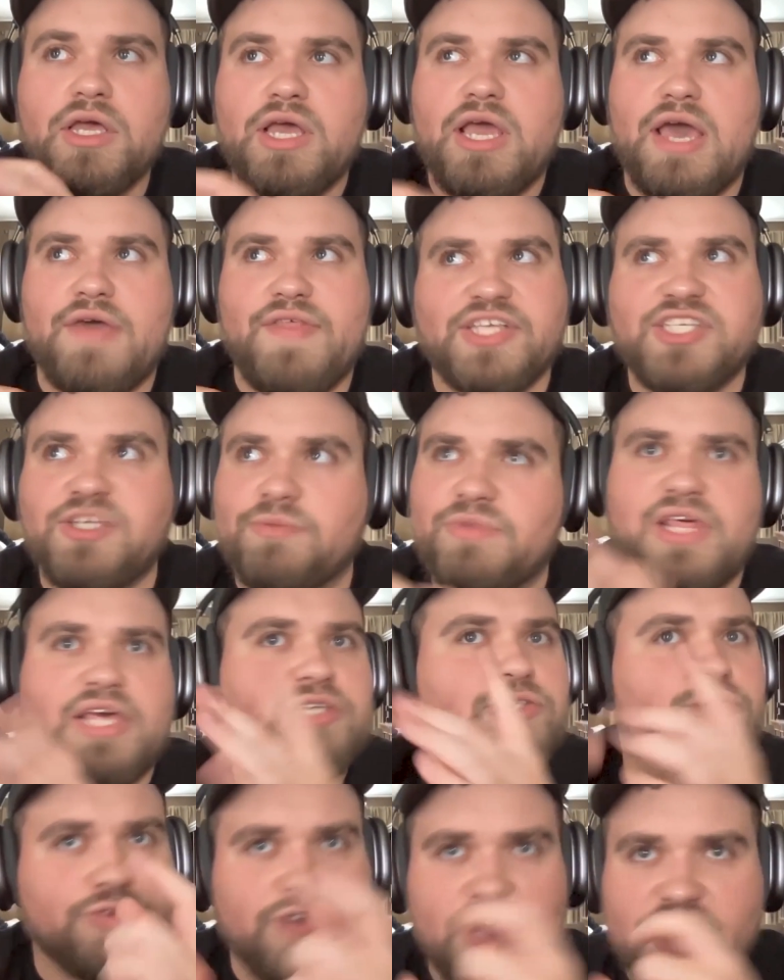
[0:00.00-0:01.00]
And that's something that
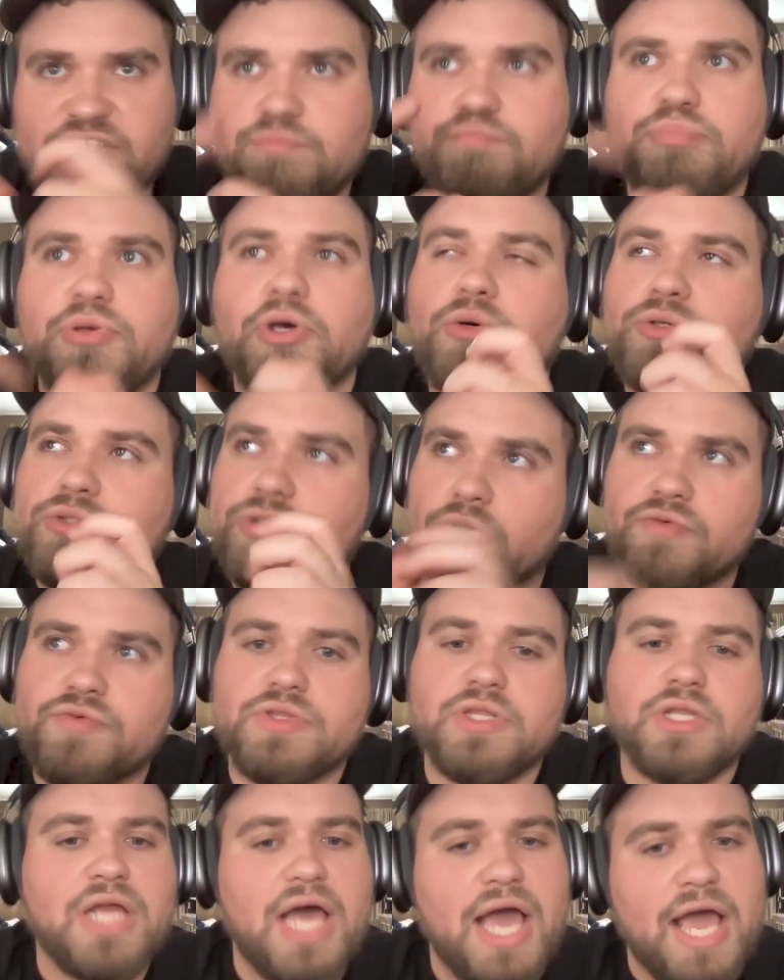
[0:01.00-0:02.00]
sort of has built over
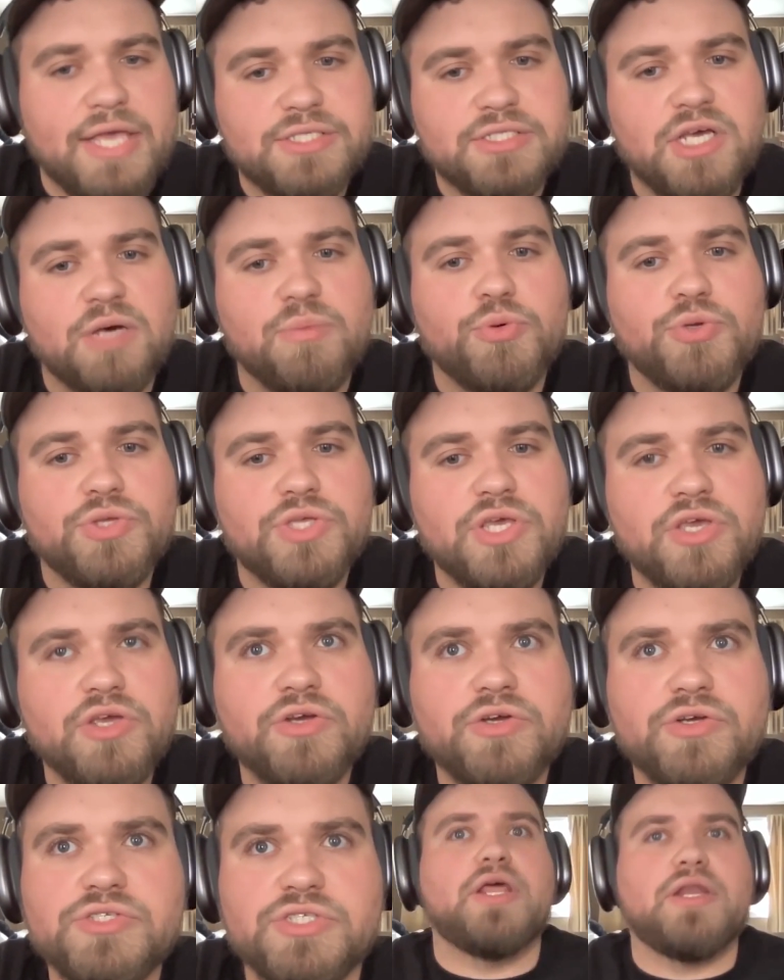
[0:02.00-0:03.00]
the last couple of
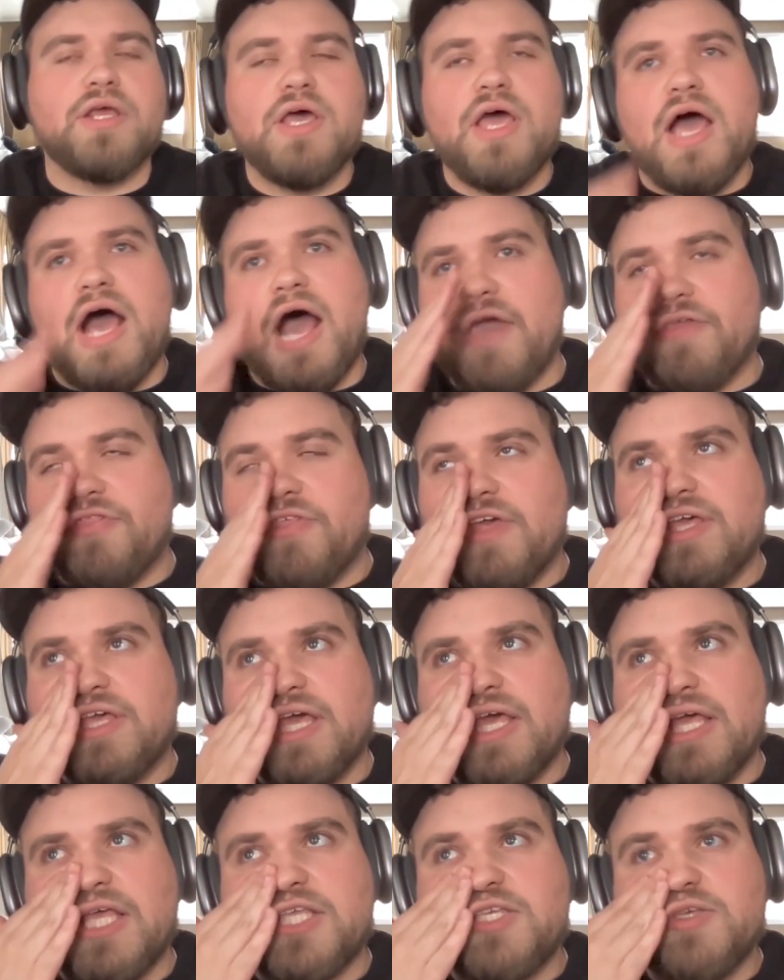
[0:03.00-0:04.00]
years. And I think
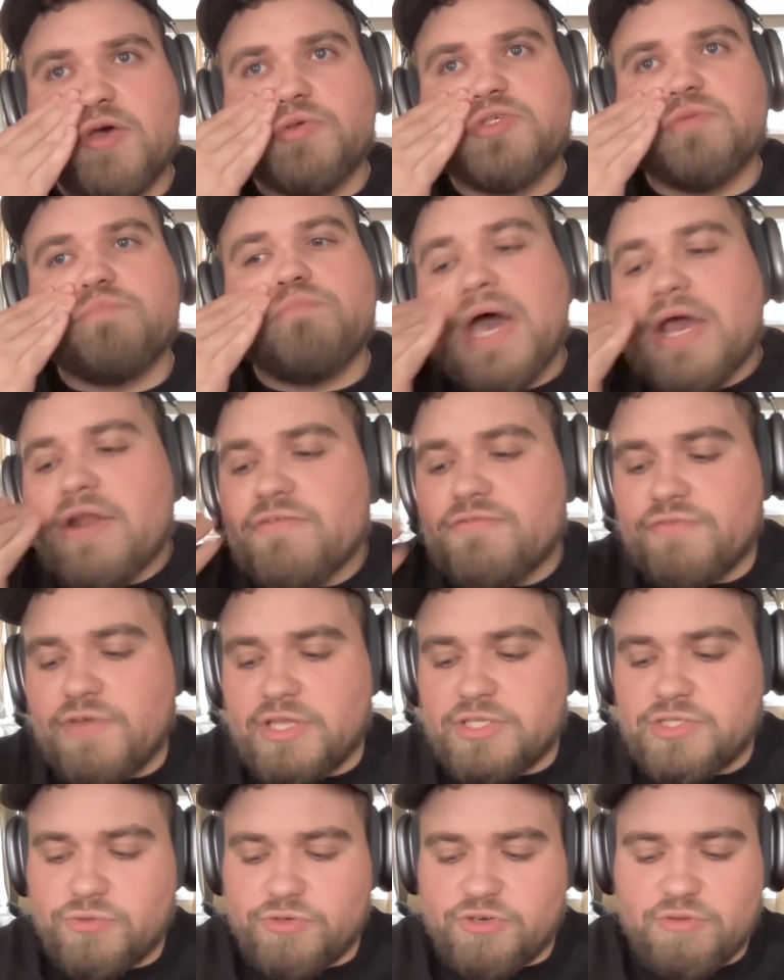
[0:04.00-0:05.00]
it was a
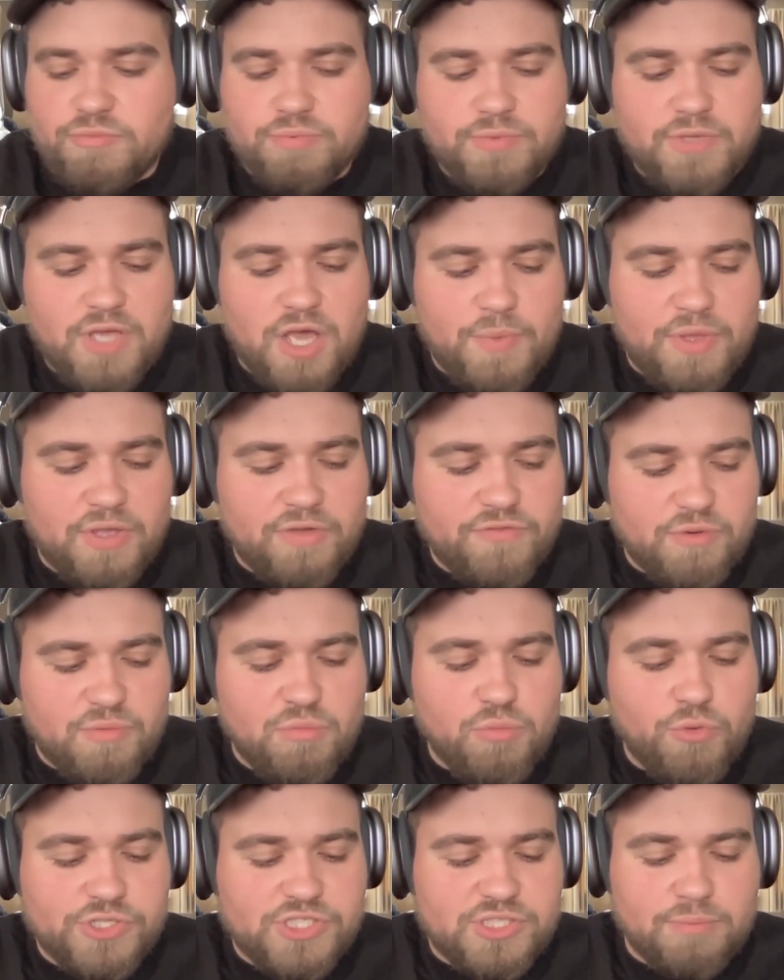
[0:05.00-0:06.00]
benefit sort of coming from a
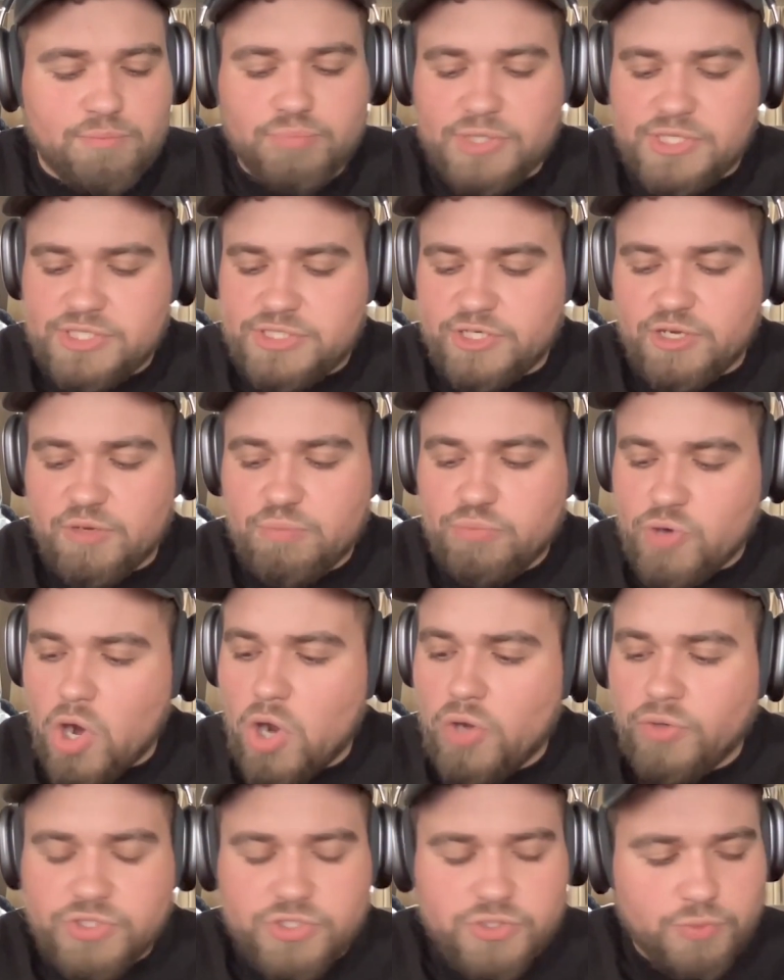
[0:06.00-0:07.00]
more simplistic
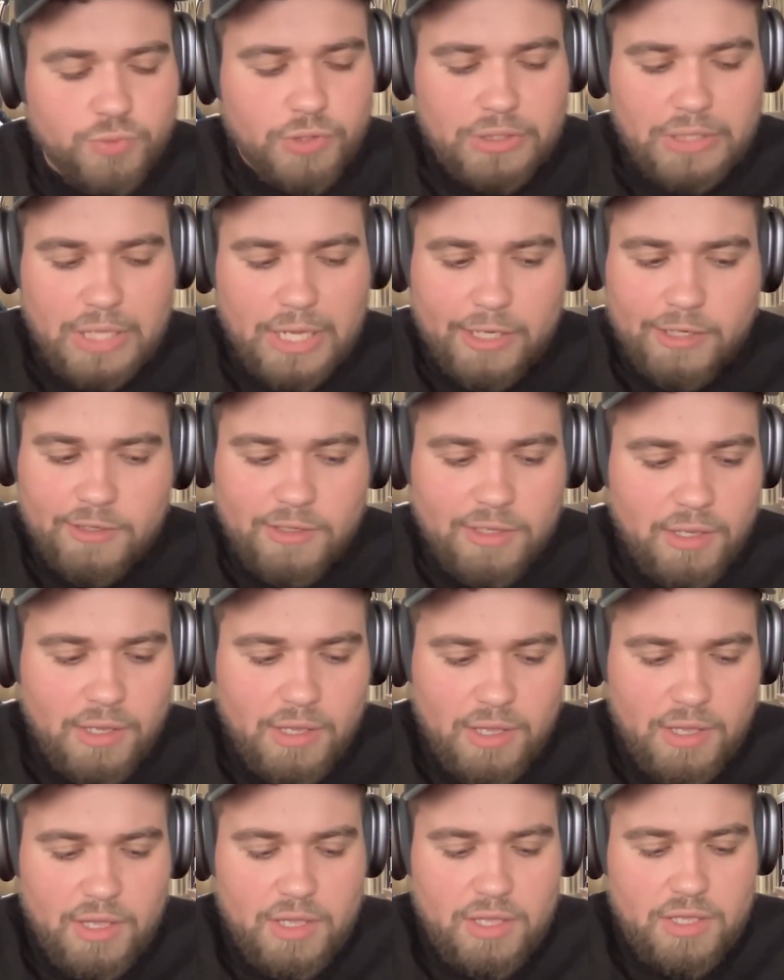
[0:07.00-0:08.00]
approach where, like,
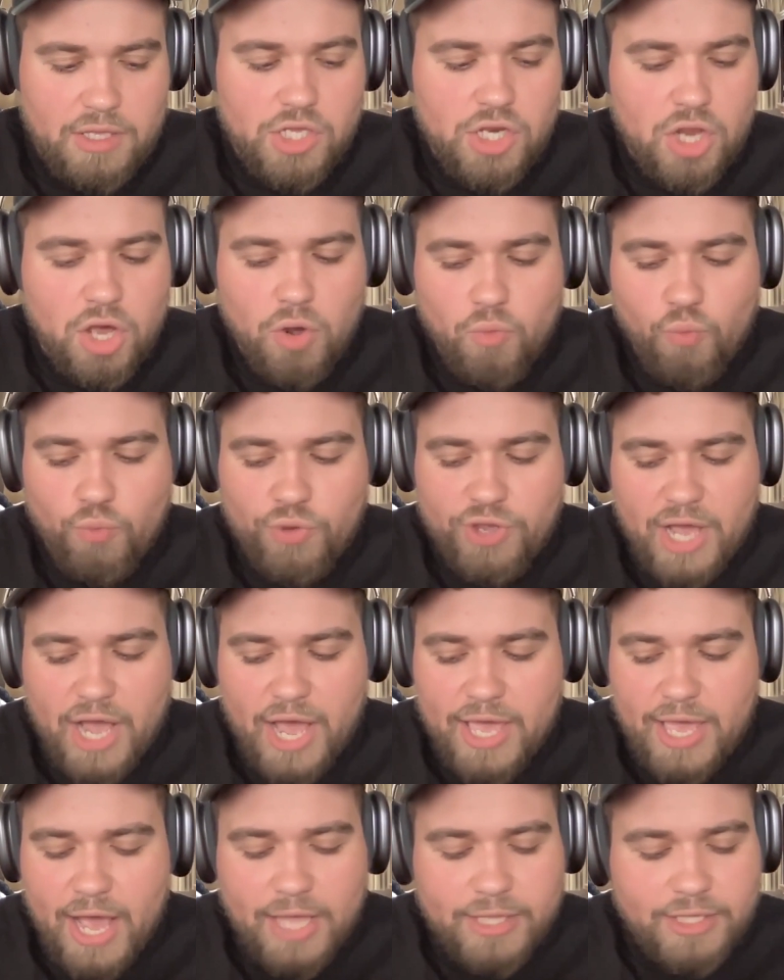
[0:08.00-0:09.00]
you know,
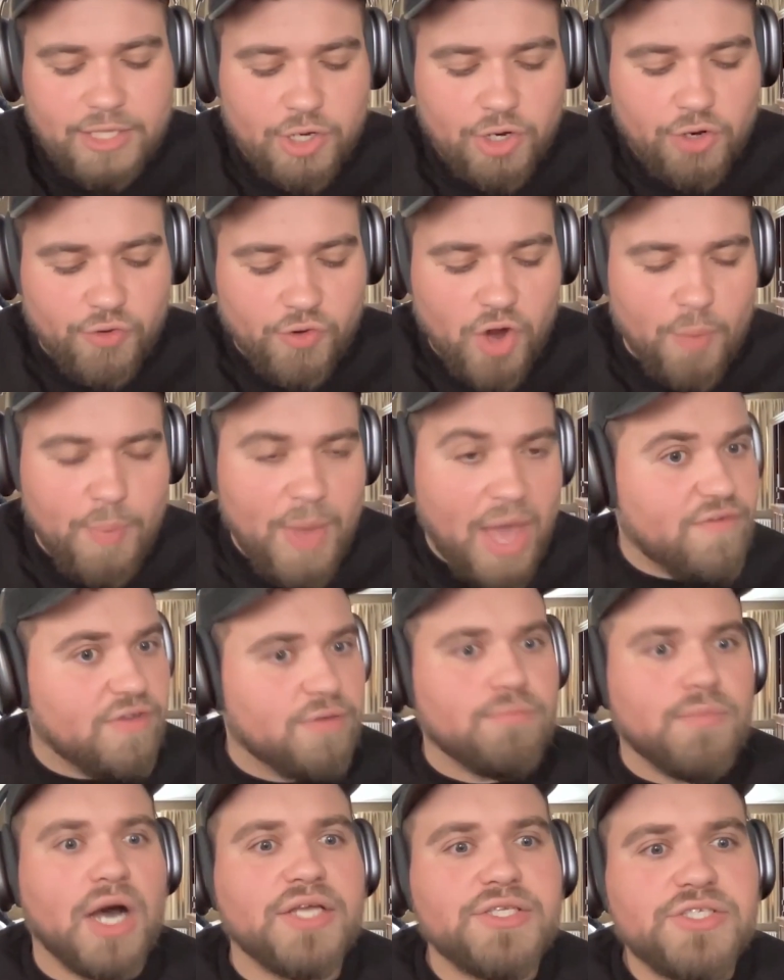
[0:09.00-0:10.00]
I didn't grow up
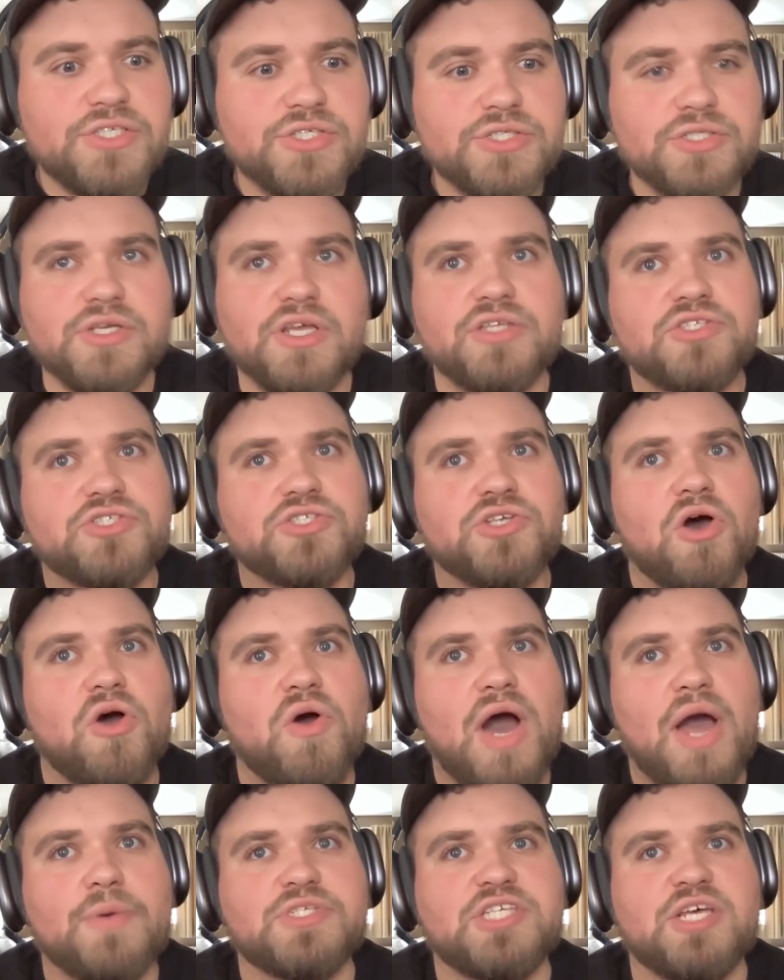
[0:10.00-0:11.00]
having much, and
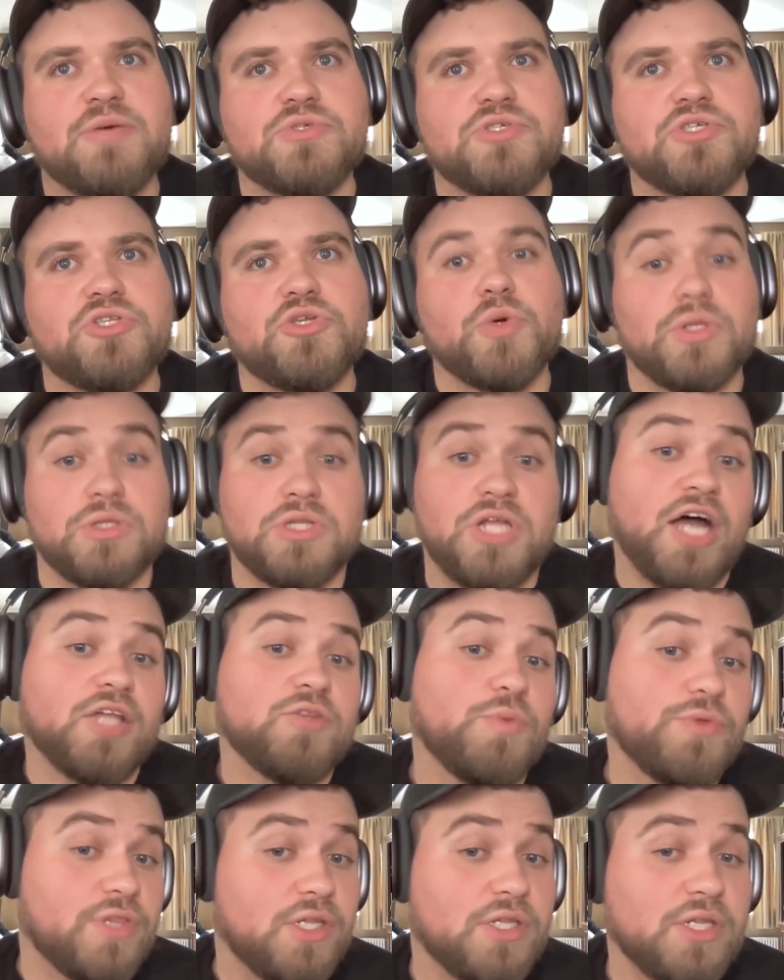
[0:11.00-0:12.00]
so I was able to do a
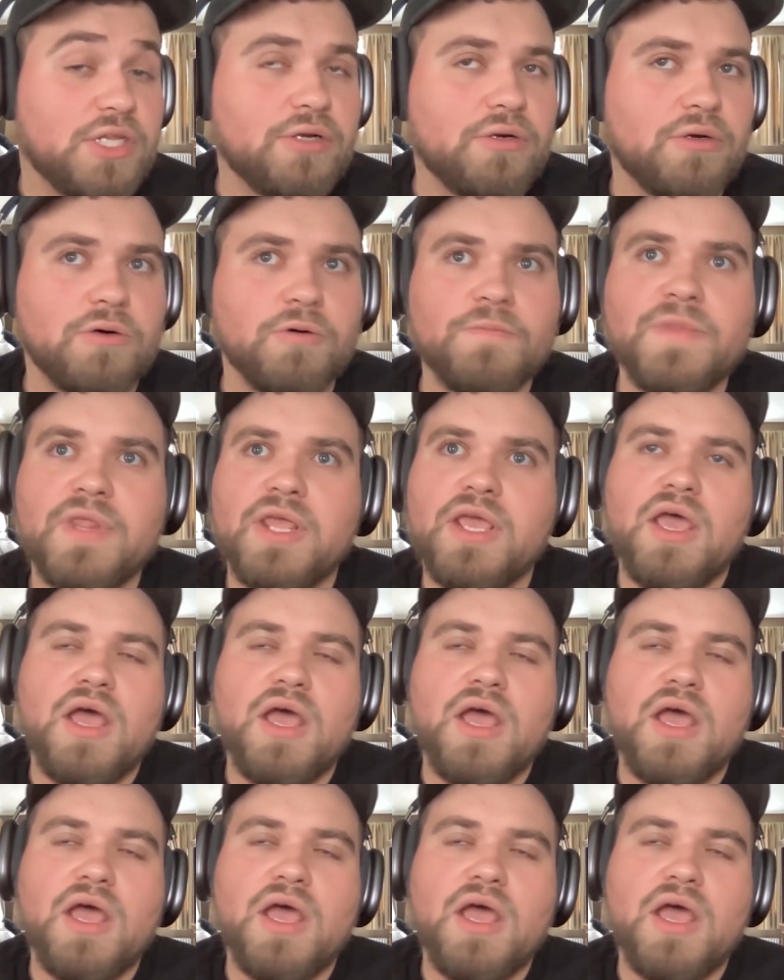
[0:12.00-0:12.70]
lot with a little.